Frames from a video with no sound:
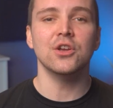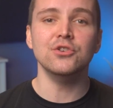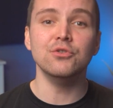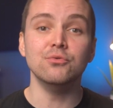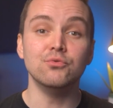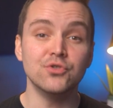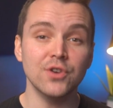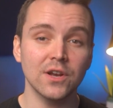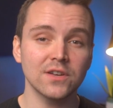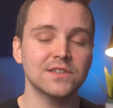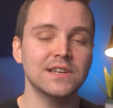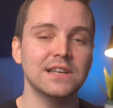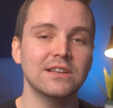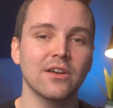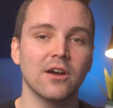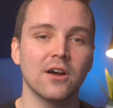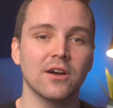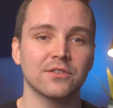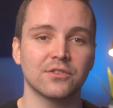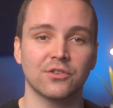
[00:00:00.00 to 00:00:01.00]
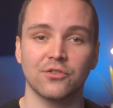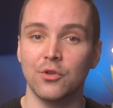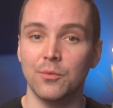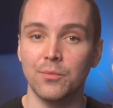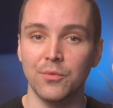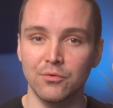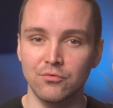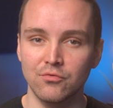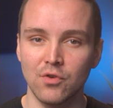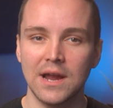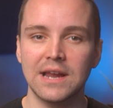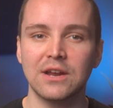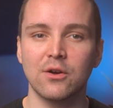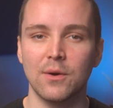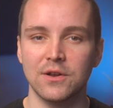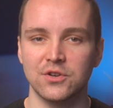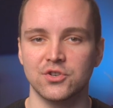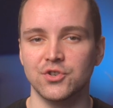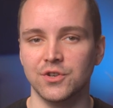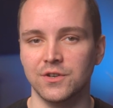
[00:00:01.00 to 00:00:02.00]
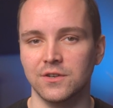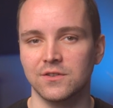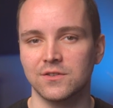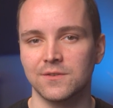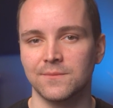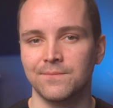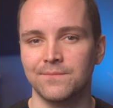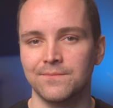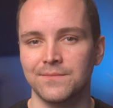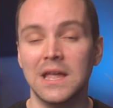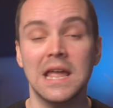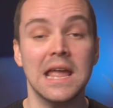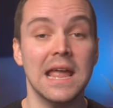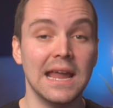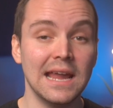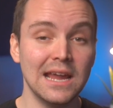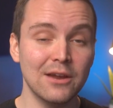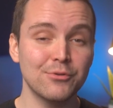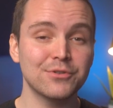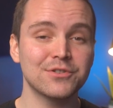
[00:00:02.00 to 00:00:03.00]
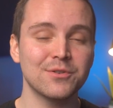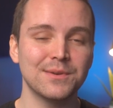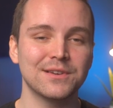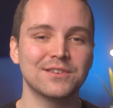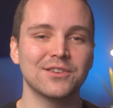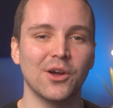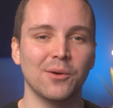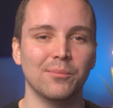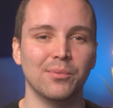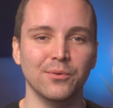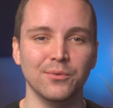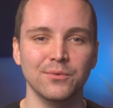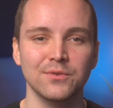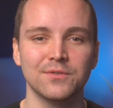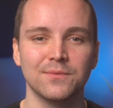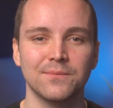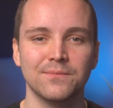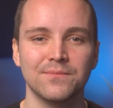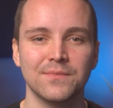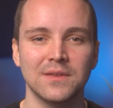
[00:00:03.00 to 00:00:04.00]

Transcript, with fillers: You just need to ask them the right questions. Here are some examples.